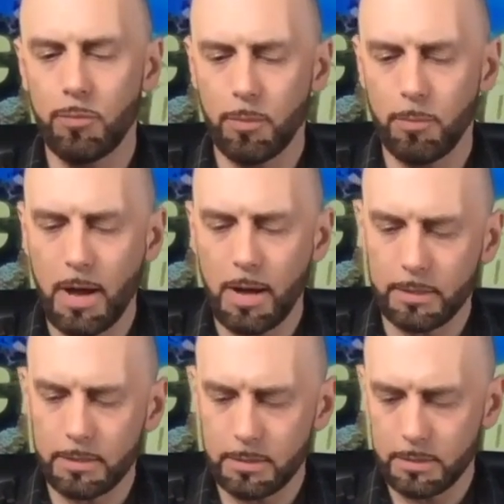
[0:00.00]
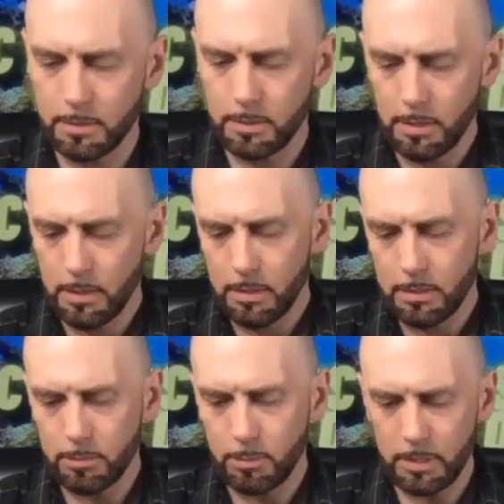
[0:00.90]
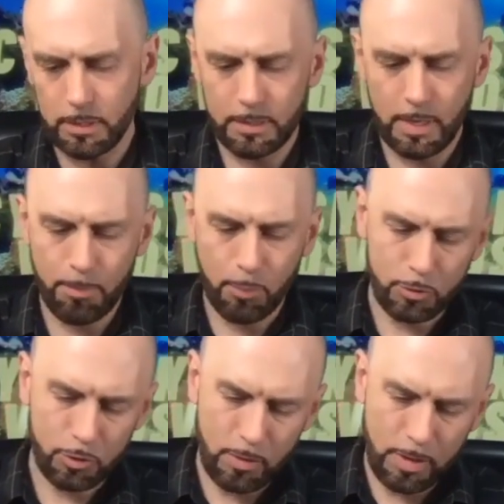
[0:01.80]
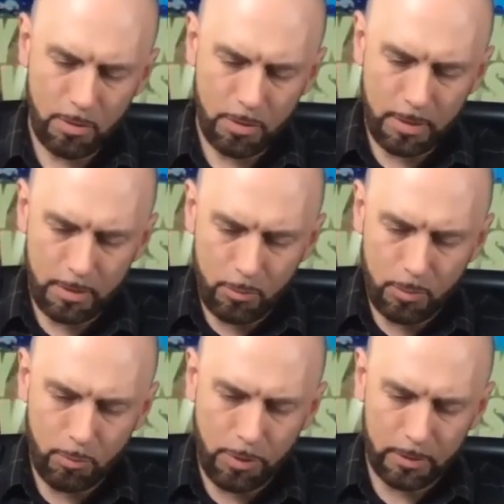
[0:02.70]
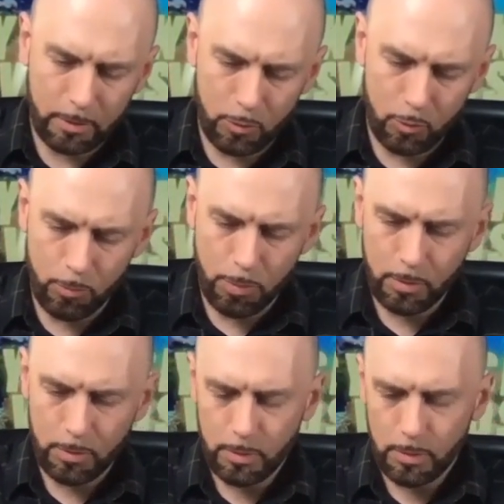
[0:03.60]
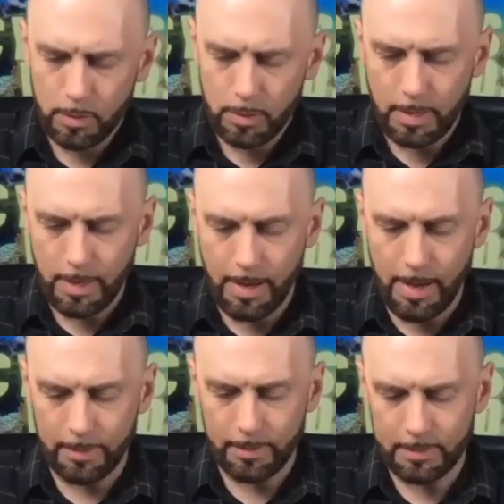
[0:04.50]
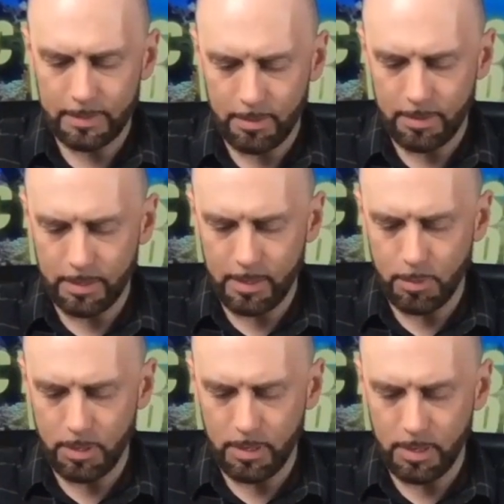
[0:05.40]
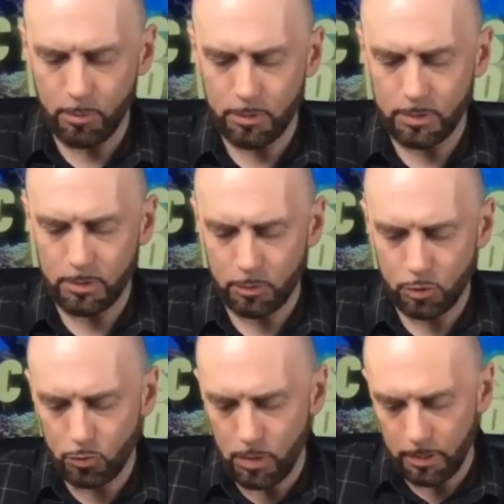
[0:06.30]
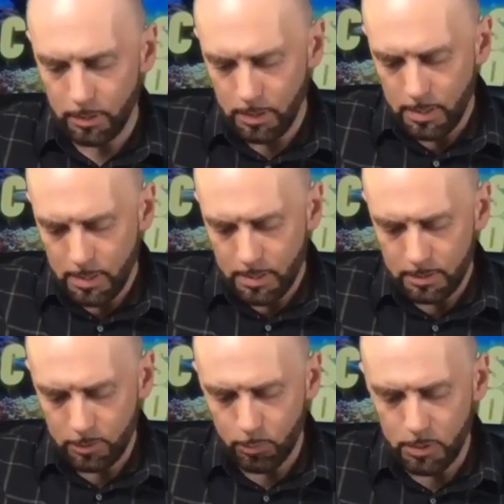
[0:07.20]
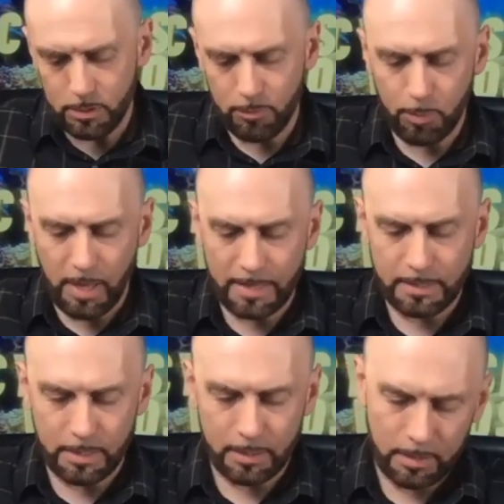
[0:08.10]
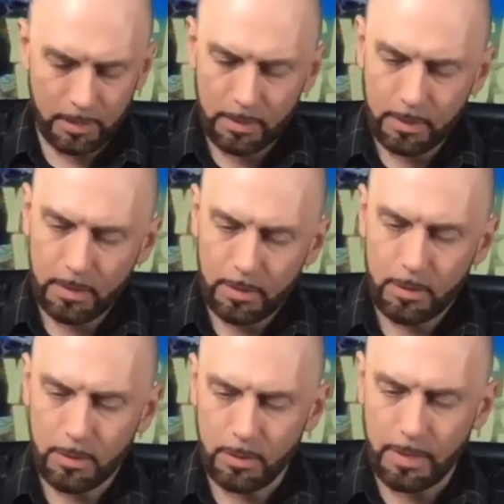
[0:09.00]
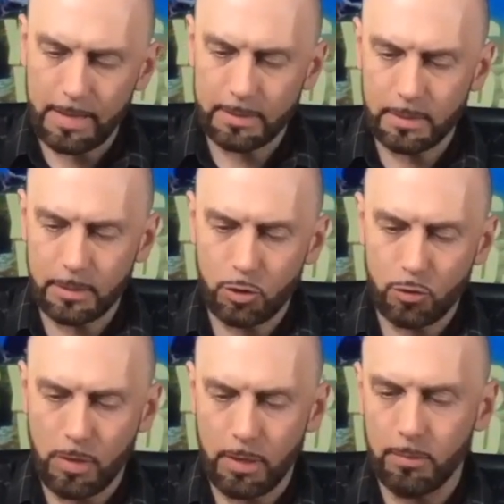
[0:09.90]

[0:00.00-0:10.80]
the box. Some kind of tape or string on it. Don't want to break the cube. Aha, that's how they keep it in there with this little string. This little piece of plastic, elastic string.